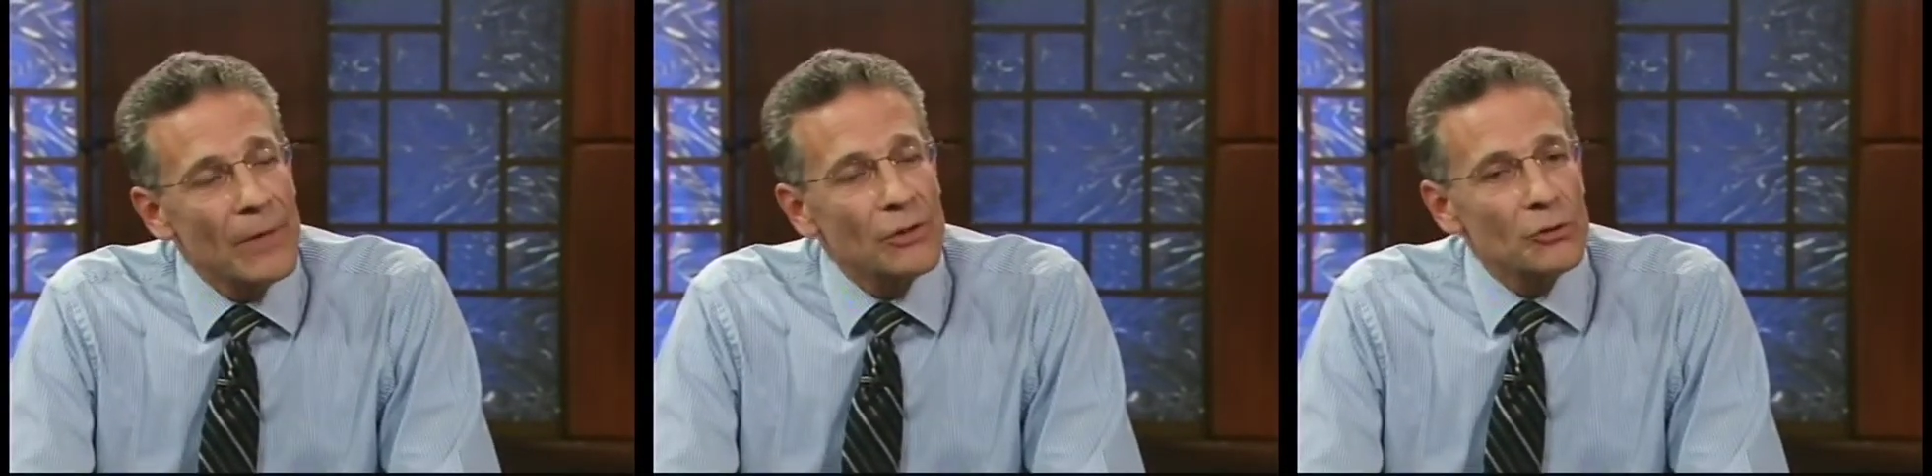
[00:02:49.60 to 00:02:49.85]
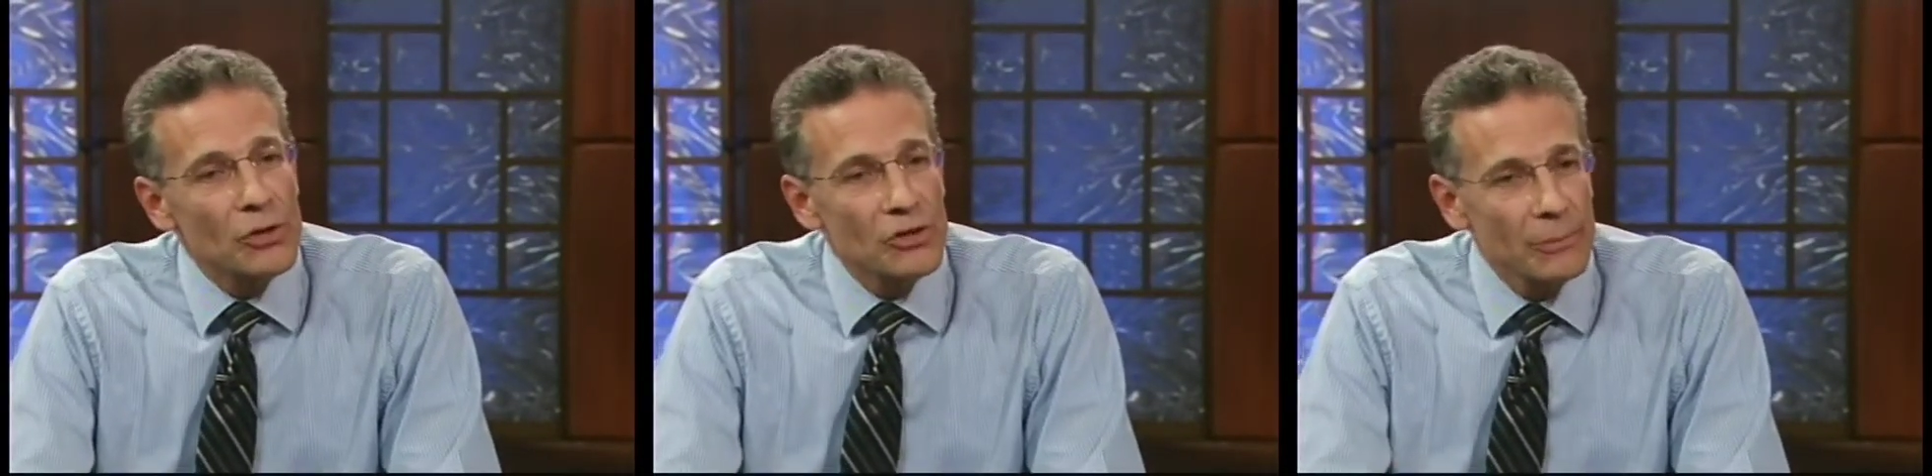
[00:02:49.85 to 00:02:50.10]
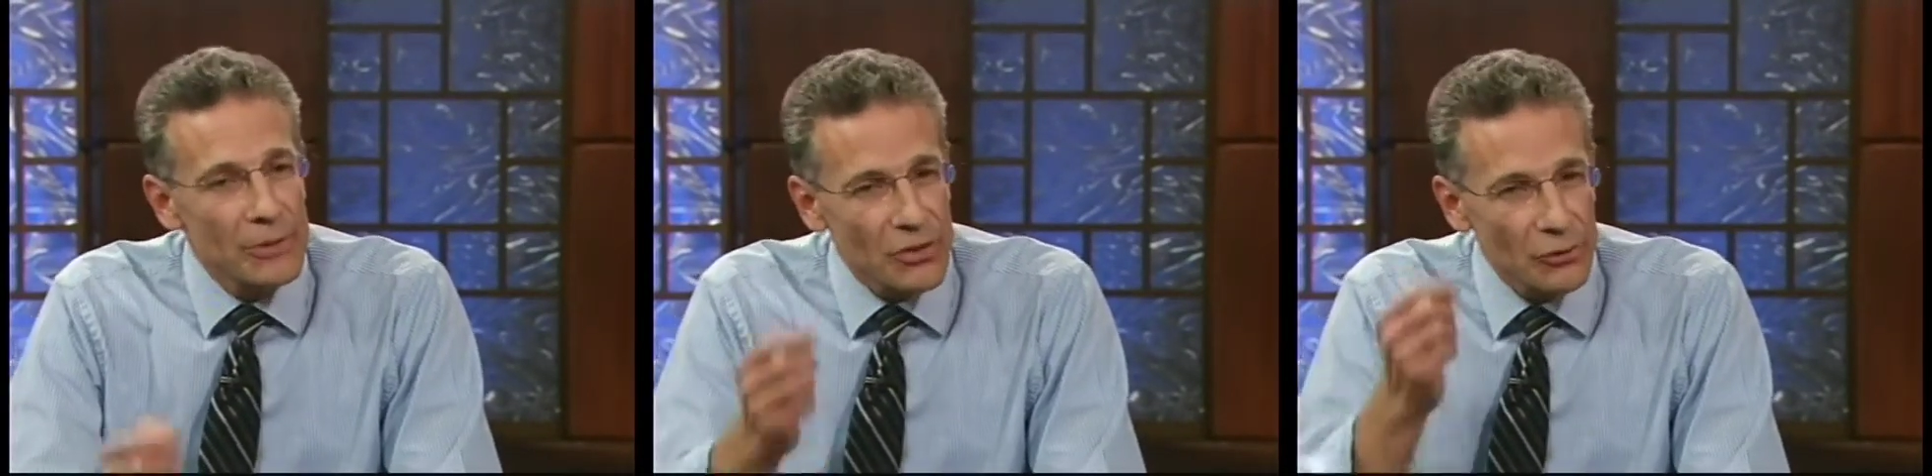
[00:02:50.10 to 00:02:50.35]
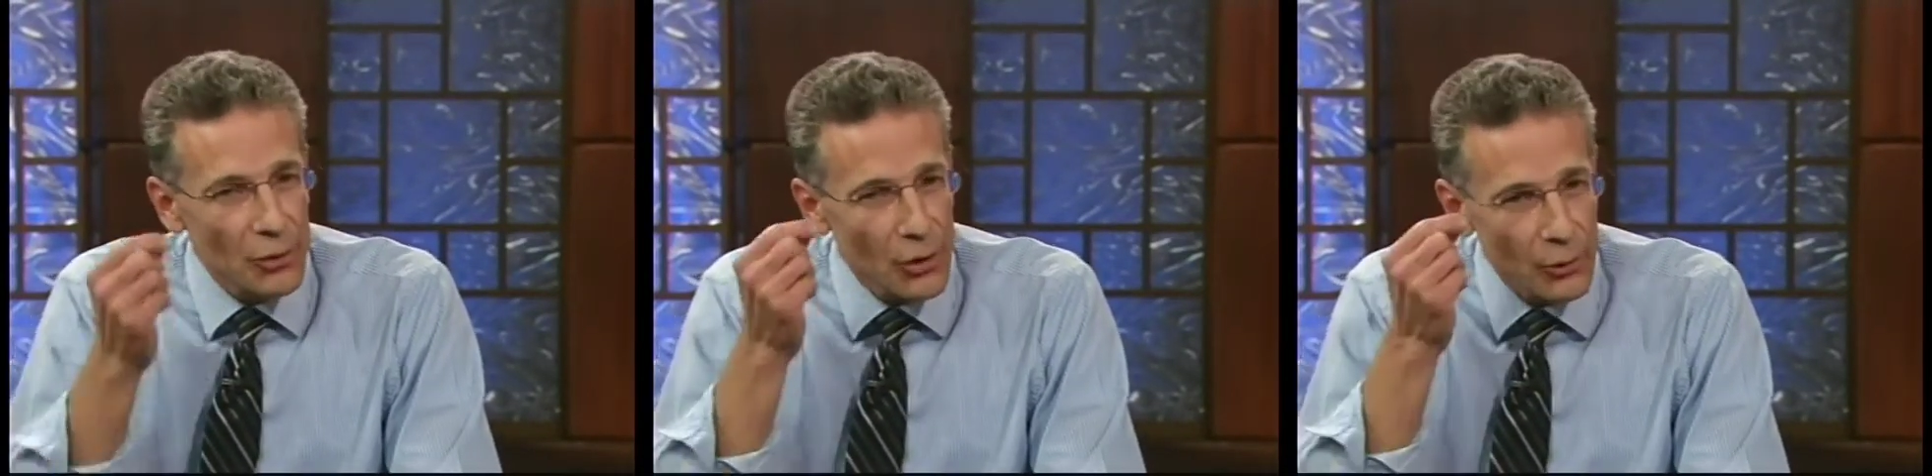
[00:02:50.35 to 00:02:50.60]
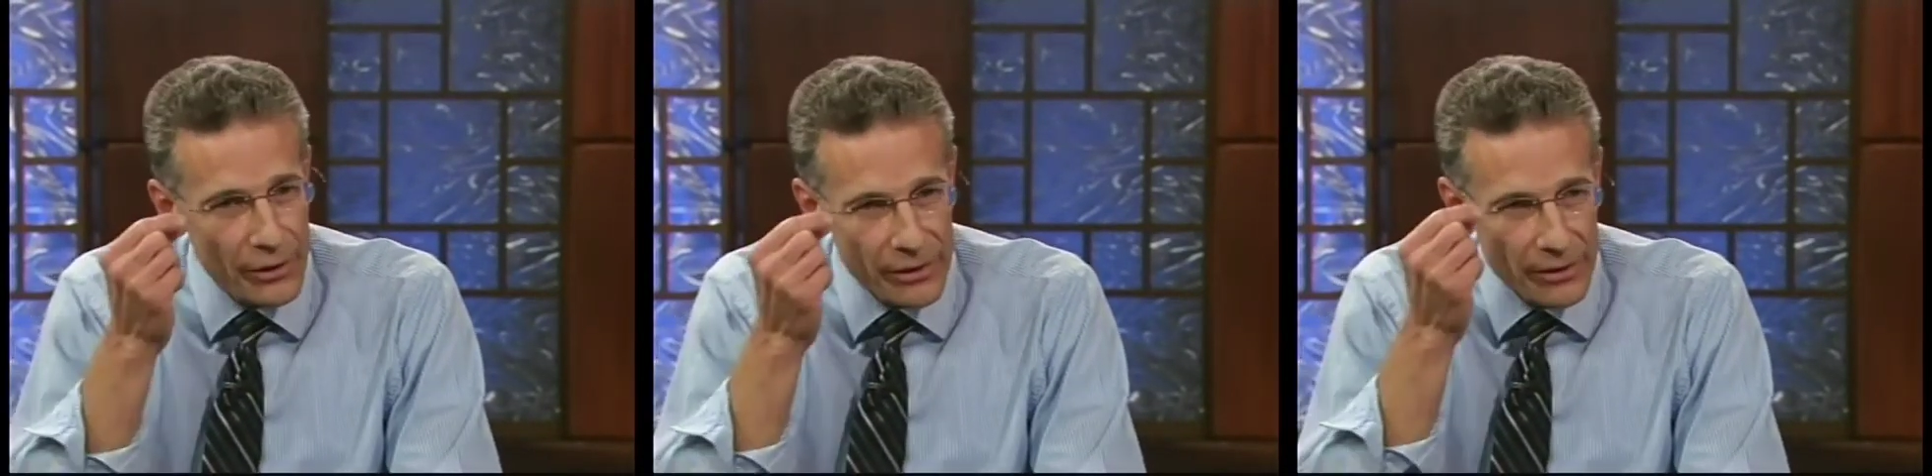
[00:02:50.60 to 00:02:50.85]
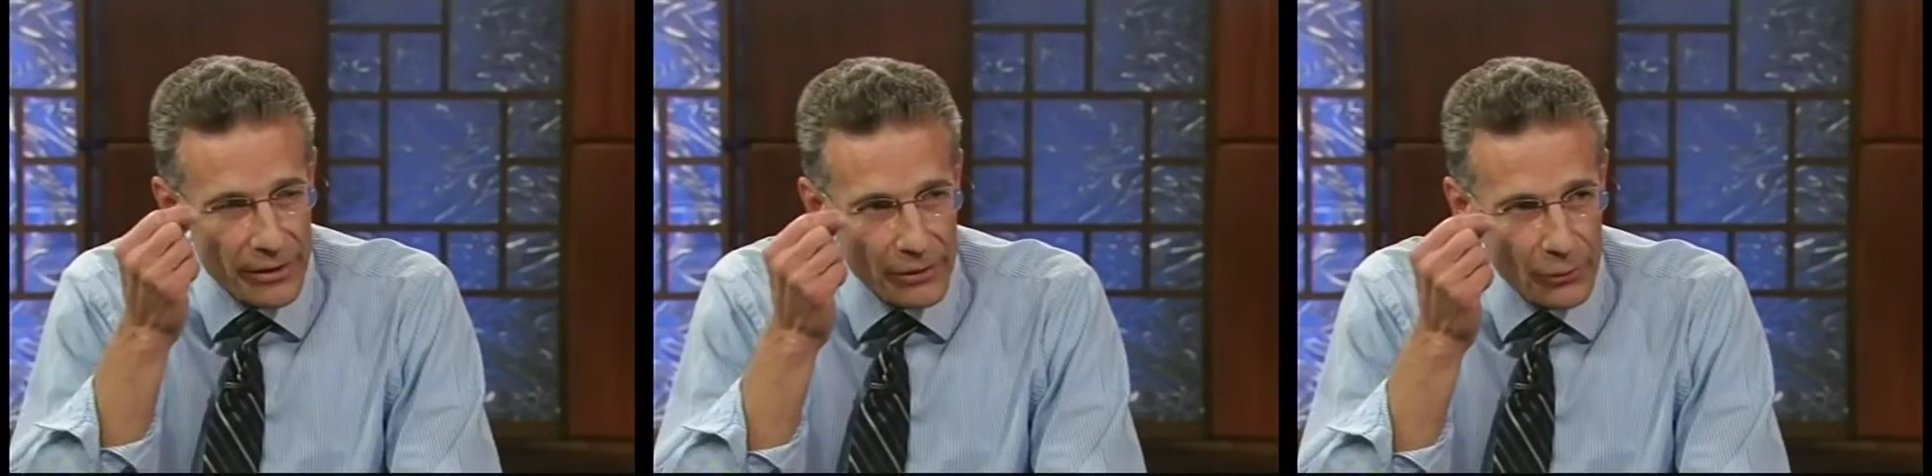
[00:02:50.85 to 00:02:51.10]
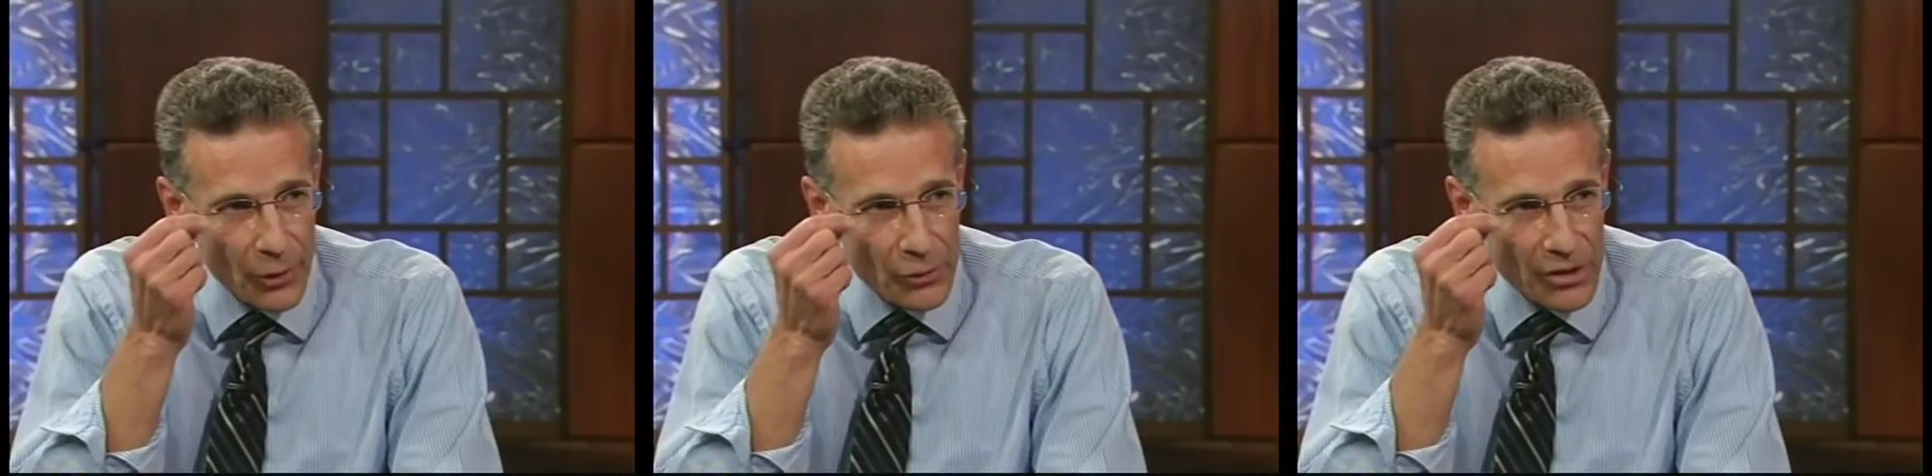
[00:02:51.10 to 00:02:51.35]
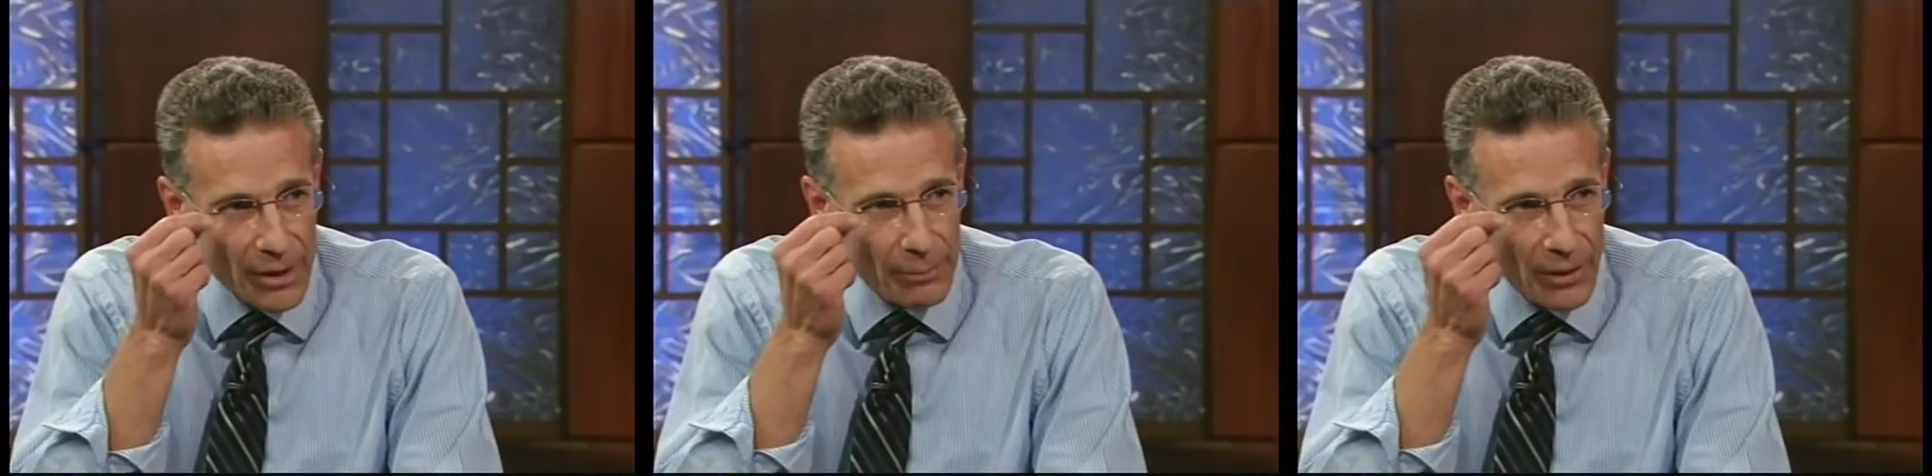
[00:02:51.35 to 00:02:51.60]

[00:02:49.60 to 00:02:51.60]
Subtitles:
Pterygium is a growth that grows up